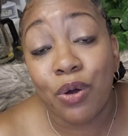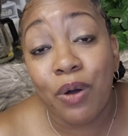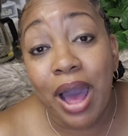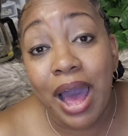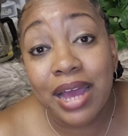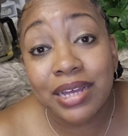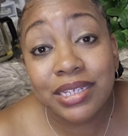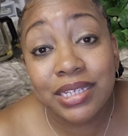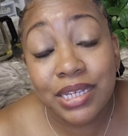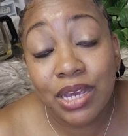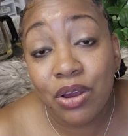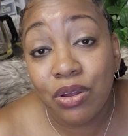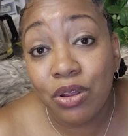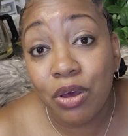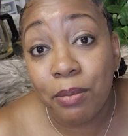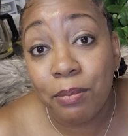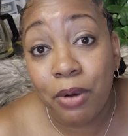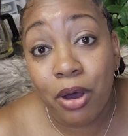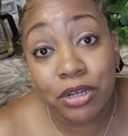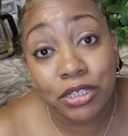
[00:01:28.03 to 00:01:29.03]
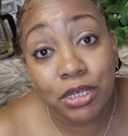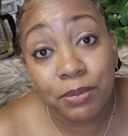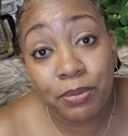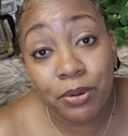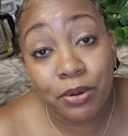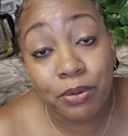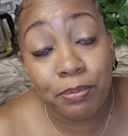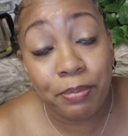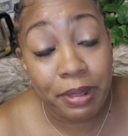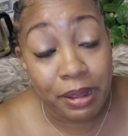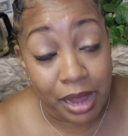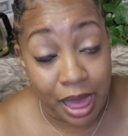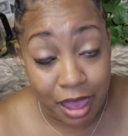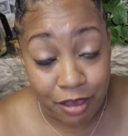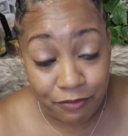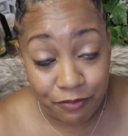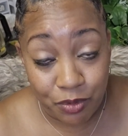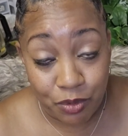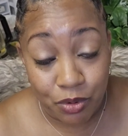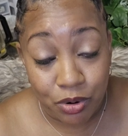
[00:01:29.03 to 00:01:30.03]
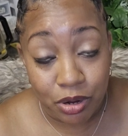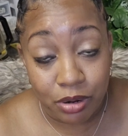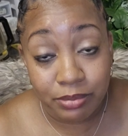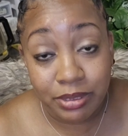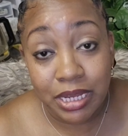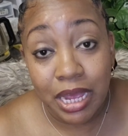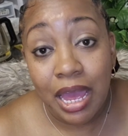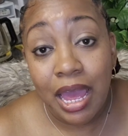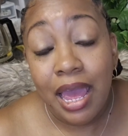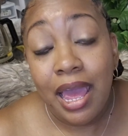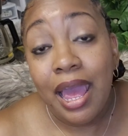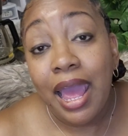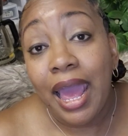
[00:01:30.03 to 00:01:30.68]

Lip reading: So I sell on multiple platforms.